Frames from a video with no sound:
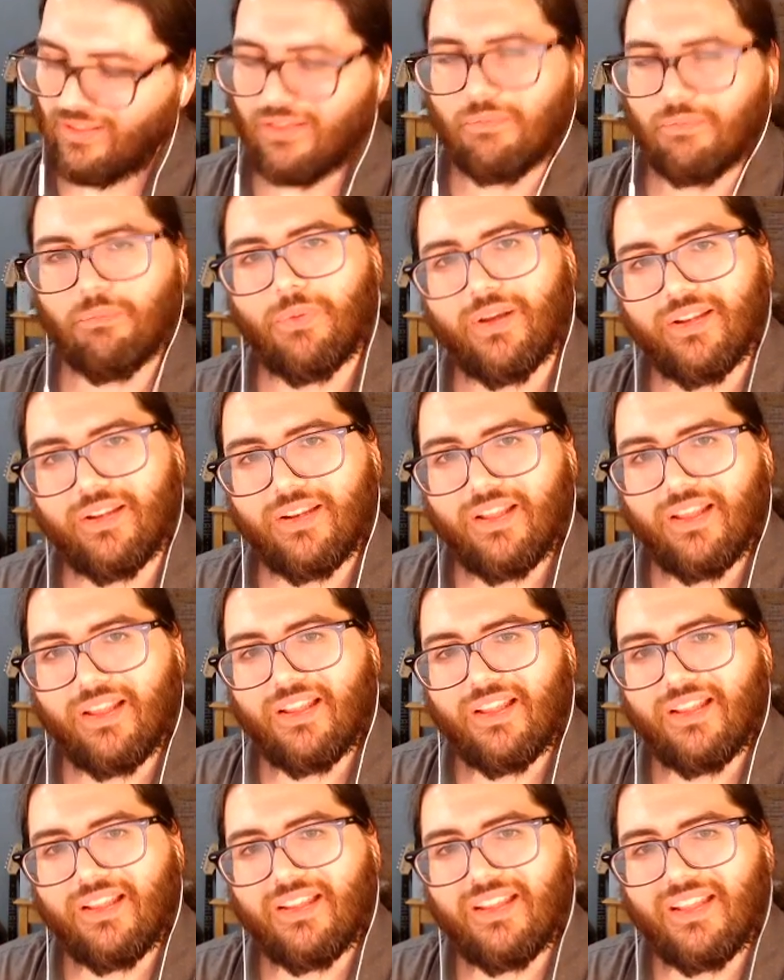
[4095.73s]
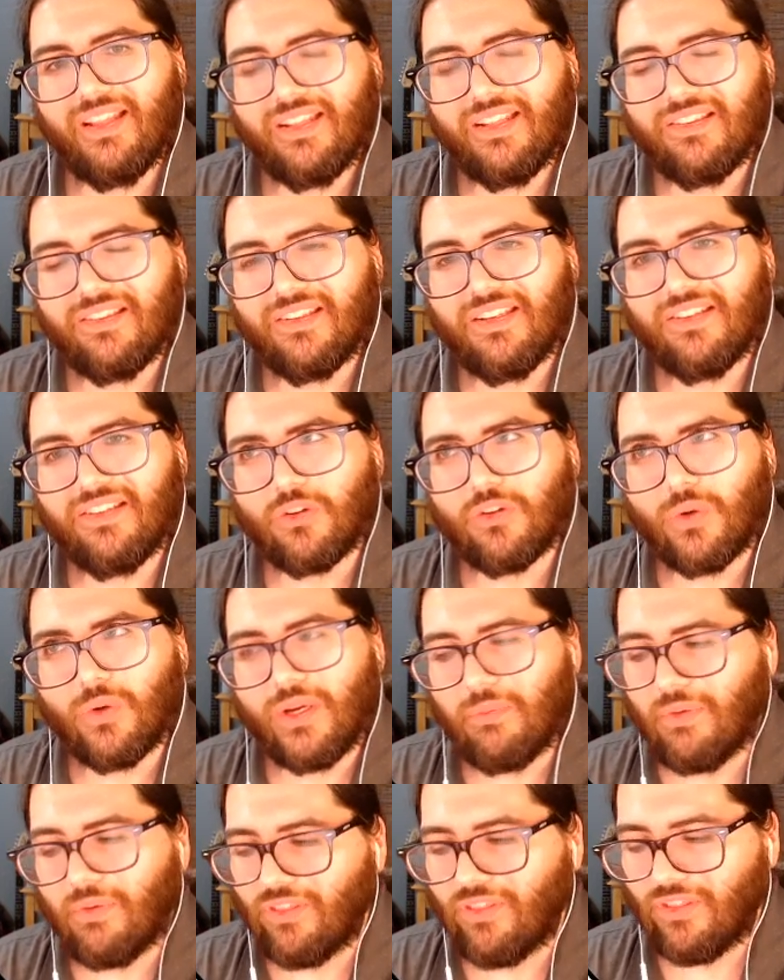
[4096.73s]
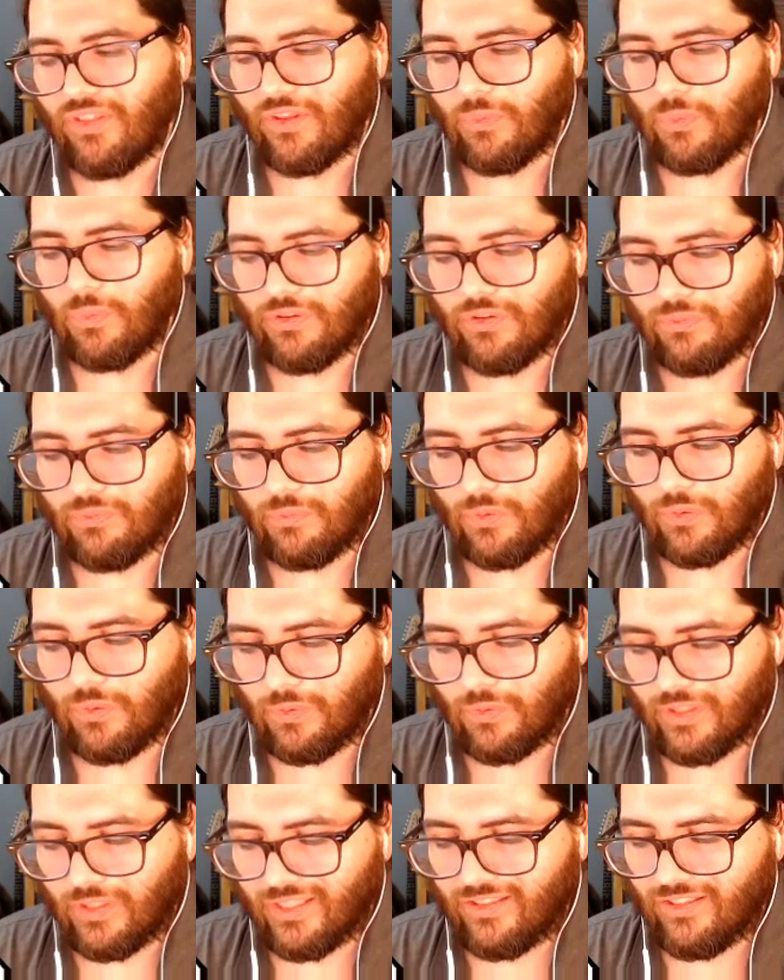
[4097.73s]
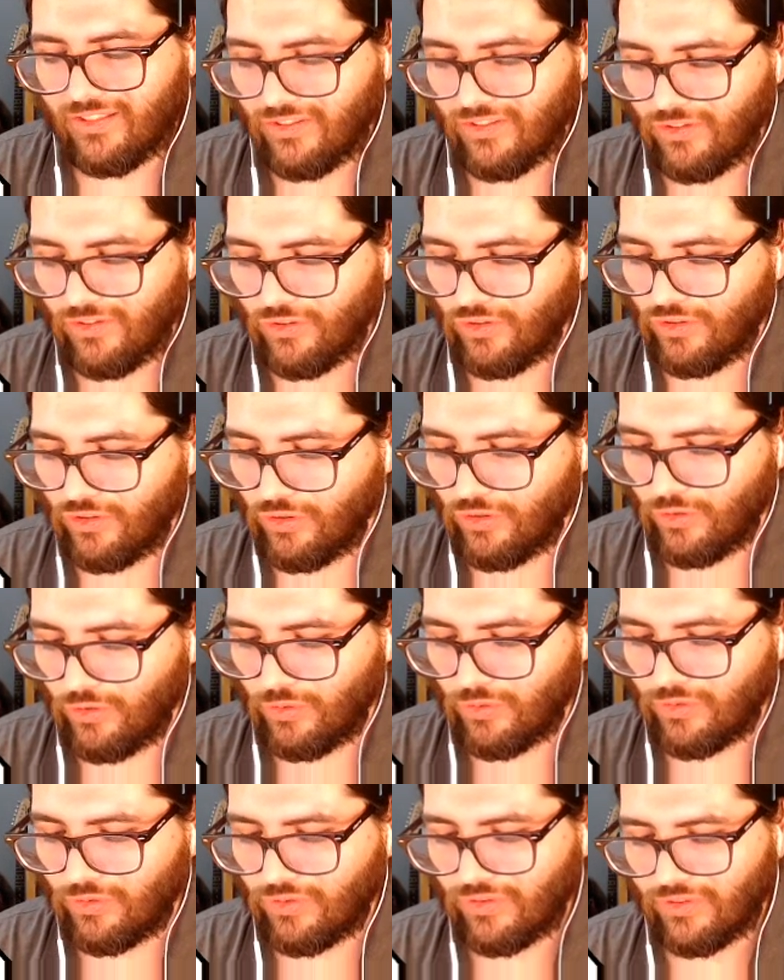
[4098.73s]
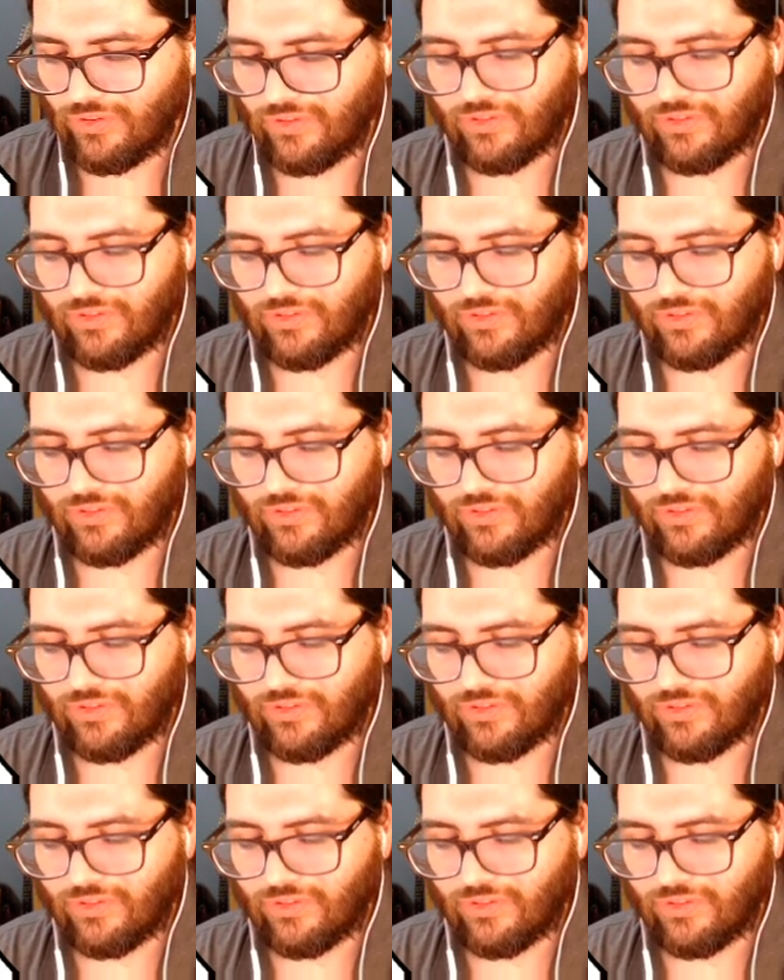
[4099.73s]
But it's it's a great method that we'll we'll continue to use